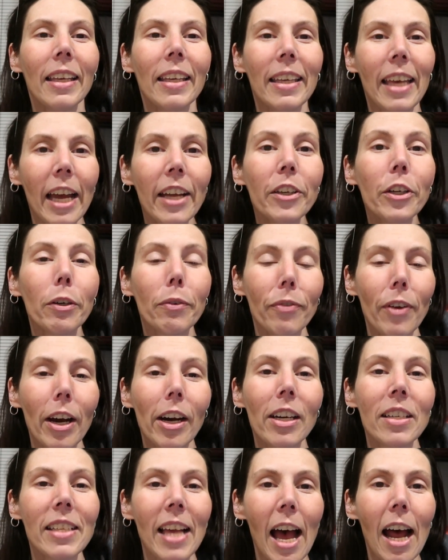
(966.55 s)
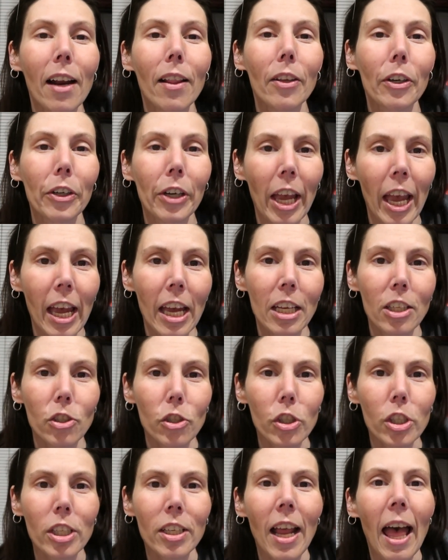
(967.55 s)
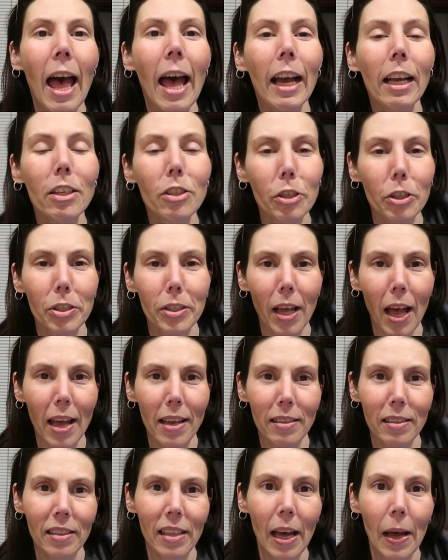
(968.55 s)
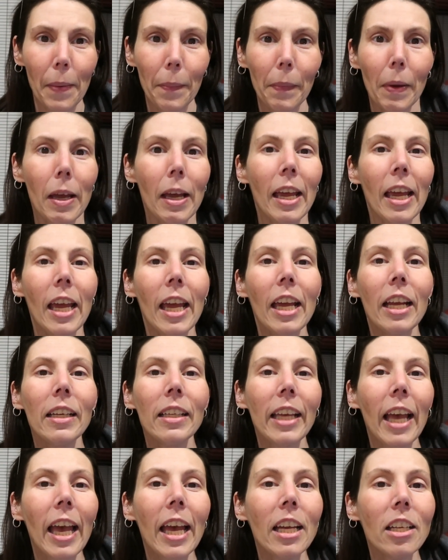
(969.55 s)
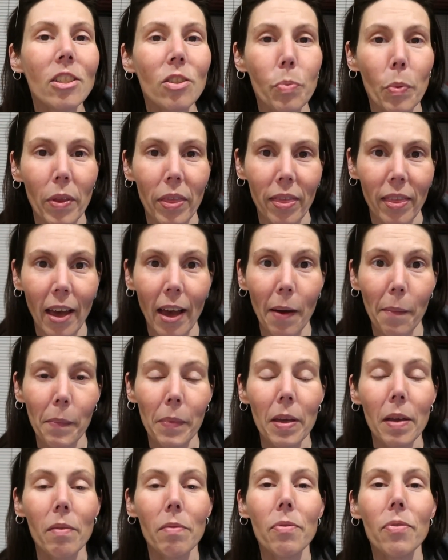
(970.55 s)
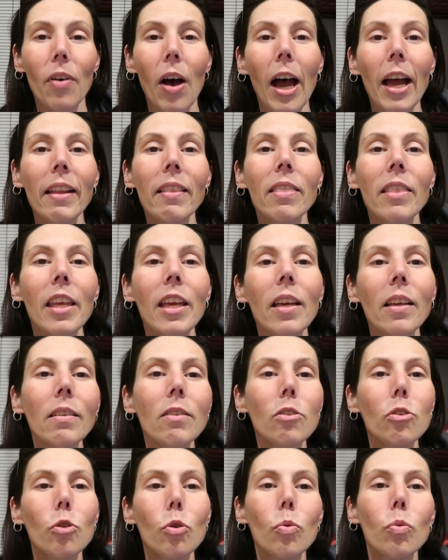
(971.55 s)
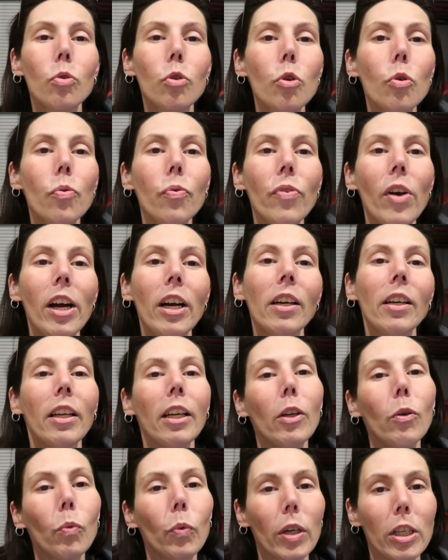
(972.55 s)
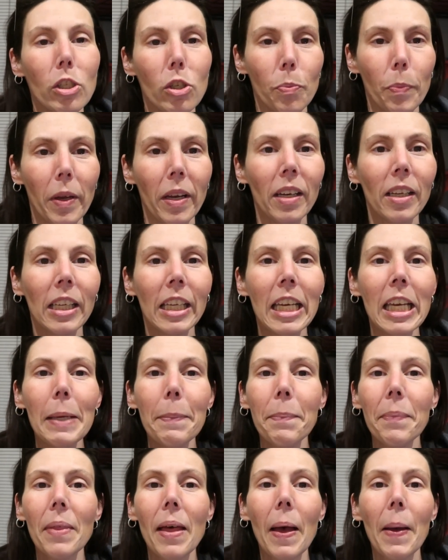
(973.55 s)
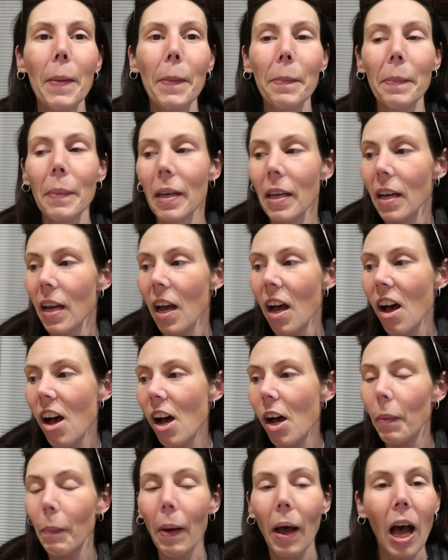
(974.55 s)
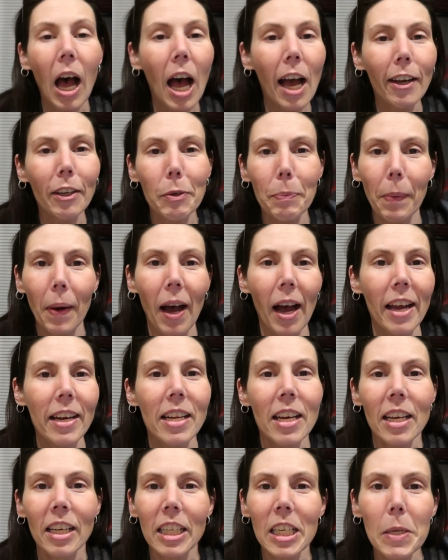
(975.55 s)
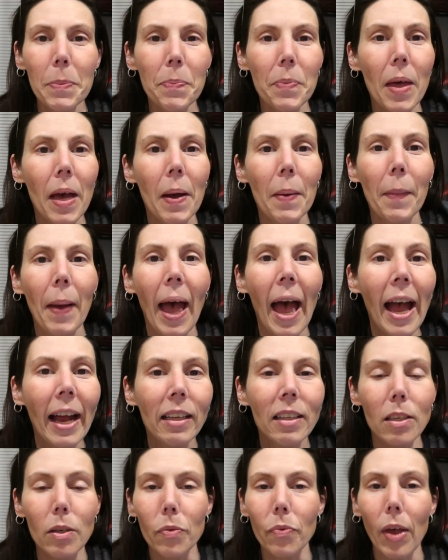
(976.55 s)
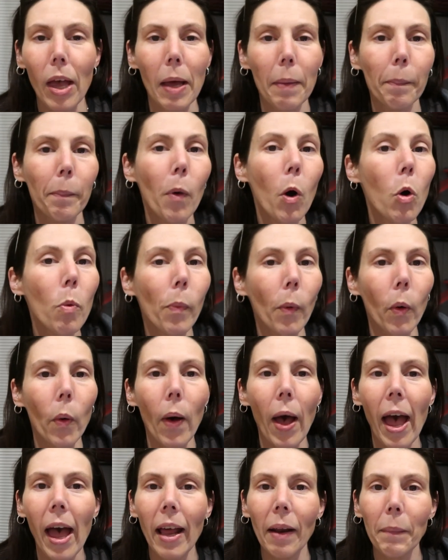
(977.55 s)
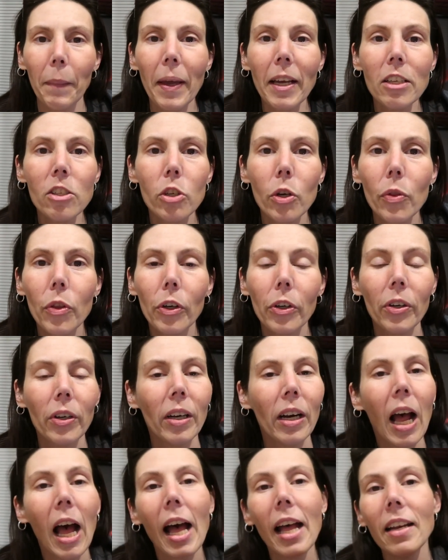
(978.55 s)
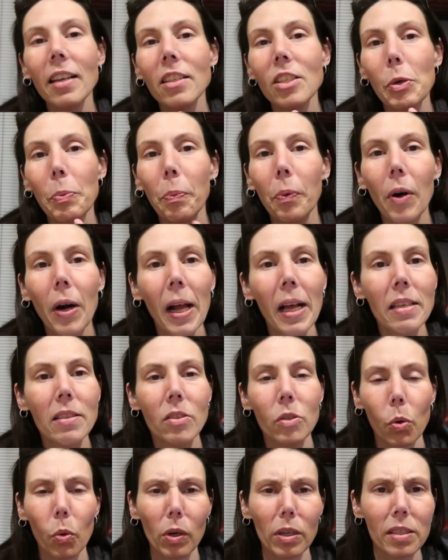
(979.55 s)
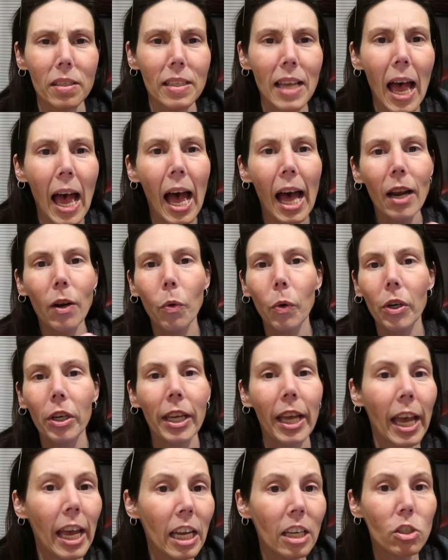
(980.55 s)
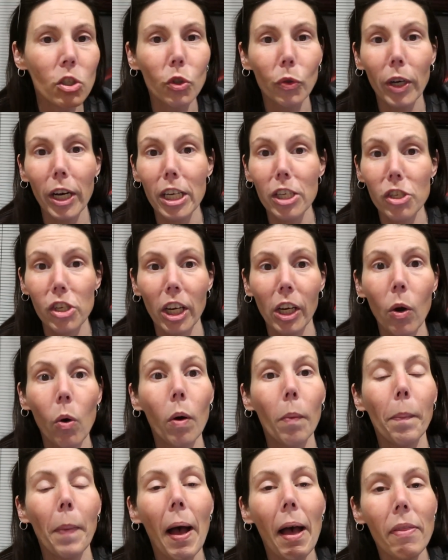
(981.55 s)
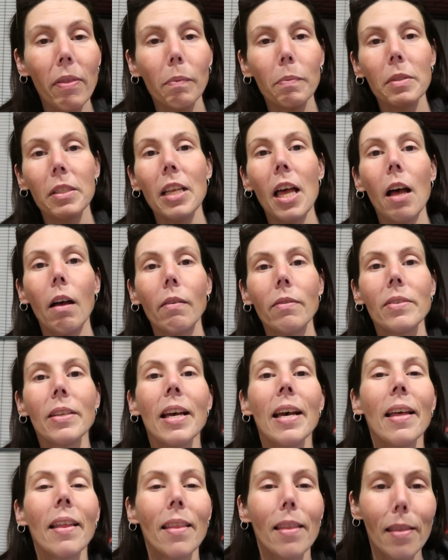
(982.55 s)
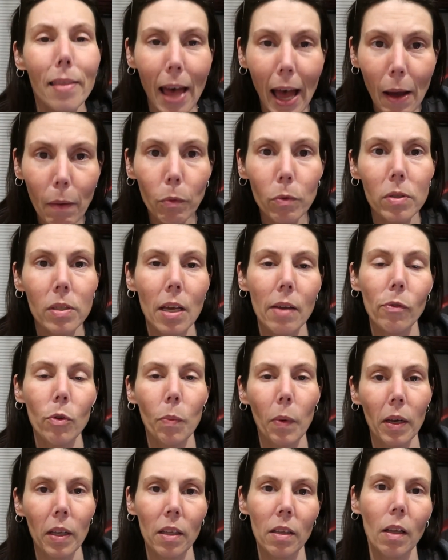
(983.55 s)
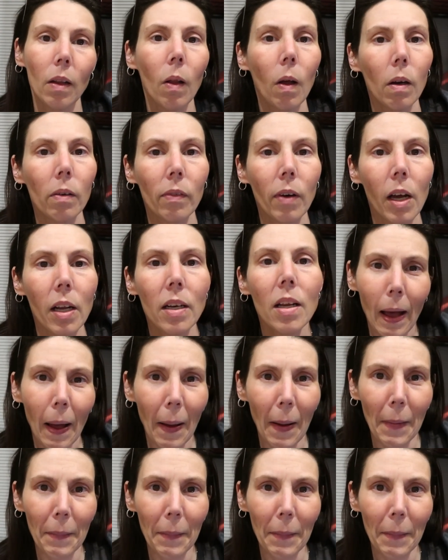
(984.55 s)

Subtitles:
Get your ferrets out of their cage. Exercise them. Engage with them. Find things to do ferret enrichment. Keep them occupied. Keep them active and mobile, and make sure they're not depressed or sad or cage raging or by themselves. That will save you money in the long run.